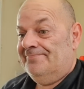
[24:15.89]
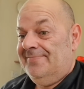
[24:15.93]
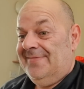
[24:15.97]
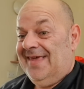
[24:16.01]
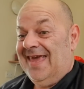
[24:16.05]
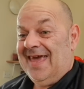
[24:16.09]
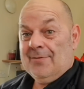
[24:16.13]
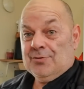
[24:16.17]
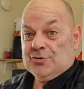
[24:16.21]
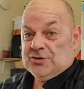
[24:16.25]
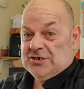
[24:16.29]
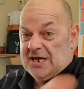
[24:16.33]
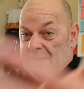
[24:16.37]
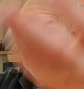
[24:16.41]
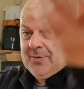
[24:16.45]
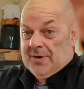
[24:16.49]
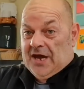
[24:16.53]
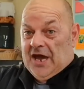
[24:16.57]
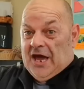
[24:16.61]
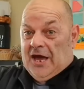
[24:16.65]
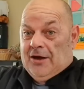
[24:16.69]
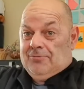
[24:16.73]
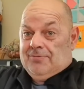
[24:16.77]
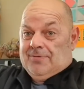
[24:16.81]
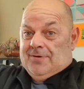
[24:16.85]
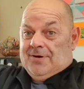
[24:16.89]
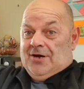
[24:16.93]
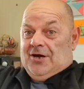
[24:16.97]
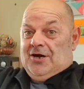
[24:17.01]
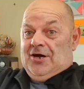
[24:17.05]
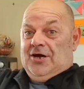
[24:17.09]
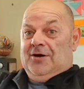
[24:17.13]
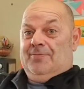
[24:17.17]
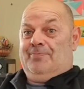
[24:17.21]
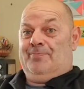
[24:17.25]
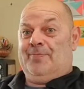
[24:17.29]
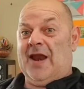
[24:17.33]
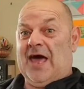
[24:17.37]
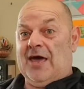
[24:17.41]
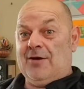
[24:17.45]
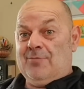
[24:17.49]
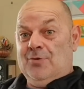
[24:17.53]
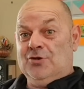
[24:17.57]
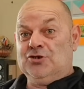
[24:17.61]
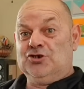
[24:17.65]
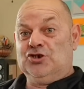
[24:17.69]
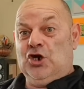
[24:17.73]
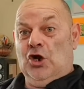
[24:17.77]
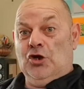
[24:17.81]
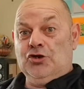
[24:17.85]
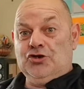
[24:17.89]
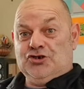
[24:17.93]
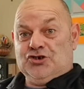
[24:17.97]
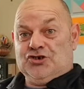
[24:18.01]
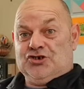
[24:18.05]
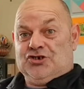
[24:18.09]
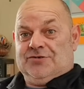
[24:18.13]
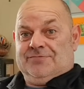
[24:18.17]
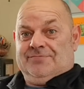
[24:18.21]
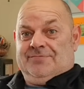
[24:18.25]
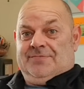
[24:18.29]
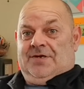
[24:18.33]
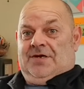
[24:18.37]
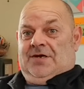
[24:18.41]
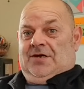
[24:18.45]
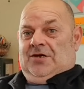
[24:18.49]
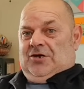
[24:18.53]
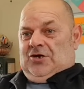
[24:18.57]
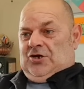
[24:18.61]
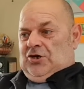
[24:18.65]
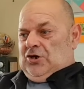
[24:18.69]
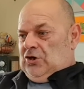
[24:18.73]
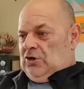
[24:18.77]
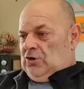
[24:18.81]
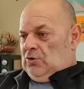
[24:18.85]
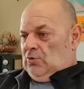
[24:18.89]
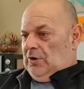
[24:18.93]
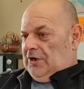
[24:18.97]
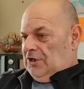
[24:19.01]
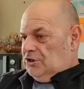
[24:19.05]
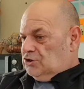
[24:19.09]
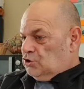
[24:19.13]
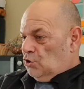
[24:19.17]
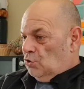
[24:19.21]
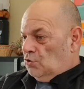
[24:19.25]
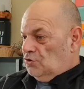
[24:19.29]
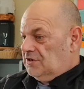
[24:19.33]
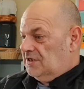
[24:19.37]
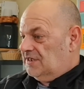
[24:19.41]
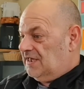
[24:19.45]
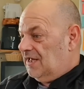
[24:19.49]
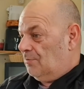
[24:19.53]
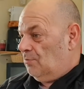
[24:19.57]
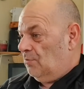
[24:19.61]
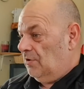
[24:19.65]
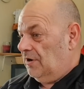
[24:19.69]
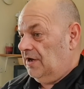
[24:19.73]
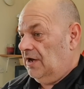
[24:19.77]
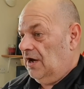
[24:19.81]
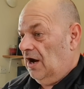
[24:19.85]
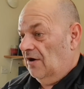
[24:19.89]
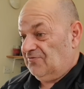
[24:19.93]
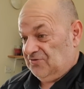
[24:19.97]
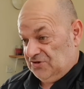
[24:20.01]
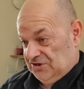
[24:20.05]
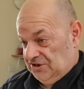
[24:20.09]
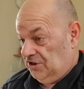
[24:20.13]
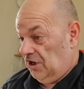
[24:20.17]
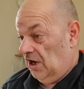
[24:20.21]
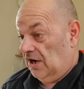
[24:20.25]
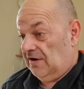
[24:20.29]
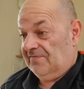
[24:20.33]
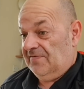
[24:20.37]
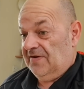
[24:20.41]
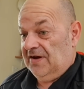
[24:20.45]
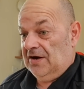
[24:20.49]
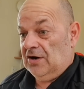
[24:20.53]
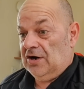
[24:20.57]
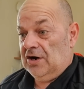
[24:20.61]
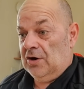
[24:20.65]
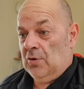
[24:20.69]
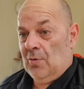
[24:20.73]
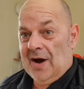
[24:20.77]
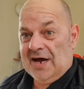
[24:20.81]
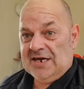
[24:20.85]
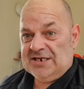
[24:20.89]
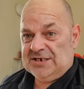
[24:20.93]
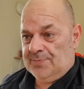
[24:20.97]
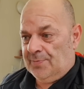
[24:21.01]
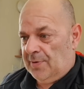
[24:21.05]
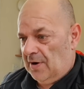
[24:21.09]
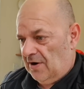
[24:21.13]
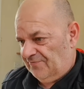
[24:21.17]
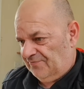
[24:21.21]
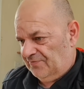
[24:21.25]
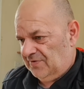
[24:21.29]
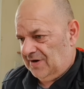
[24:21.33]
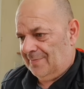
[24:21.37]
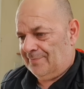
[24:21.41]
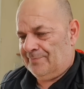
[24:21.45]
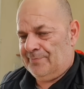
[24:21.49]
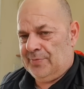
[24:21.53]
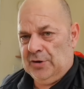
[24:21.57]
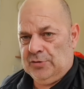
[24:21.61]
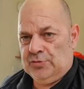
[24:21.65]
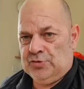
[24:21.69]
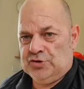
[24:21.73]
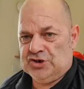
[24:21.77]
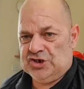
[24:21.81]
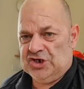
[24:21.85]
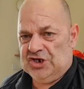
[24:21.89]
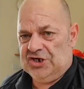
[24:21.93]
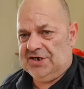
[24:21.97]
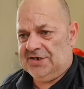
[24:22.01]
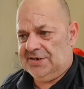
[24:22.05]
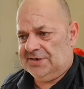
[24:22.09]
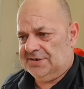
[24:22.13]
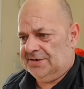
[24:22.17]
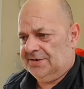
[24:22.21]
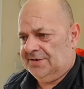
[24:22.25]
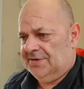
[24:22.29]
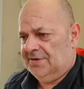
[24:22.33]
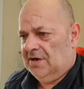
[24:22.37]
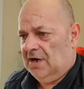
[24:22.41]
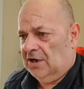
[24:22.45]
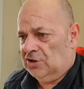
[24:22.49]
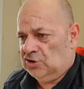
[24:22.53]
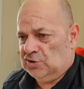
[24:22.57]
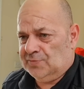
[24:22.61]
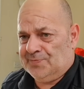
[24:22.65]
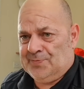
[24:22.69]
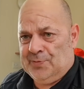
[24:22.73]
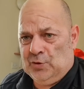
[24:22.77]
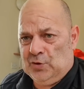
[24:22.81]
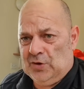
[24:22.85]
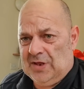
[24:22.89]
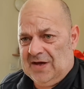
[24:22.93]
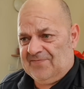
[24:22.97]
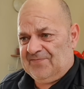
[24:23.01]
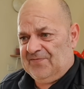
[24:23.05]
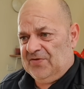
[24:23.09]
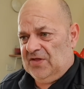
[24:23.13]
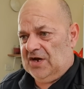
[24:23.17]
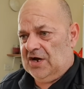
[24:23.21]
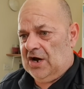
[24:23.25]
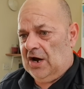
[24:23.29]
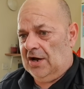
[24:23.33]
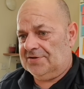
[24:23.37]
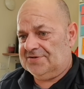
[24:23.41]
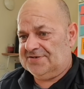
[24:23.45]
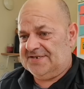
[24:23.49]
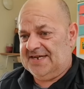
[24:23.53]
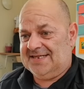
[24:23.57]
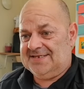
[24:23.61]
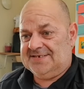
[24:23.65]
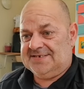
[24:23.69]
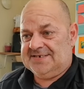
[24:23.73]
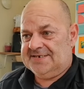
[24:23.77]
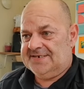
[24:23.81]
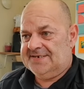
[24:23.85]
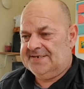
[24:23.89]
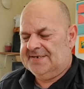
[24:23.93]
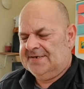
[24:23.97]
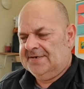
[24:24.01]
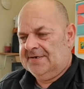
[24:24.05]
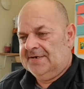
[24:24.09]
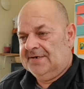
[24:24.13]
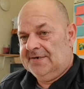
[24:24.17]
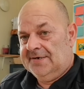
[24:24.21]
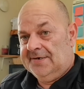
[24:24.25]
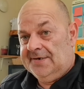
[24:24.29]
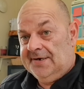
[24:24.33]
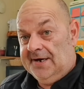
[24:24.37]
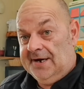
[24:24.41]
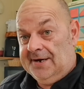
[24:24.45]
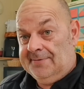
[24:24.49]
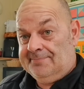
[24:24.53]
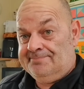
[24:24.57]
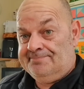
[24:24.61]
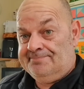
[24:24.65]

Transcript: Yeah, so there we go. Ploughman's lunch. We enjoyed it, didn't we? Obviously, none of it I'm going to waste, apart from that blue cheese. Oh. I just bought that for the content. No,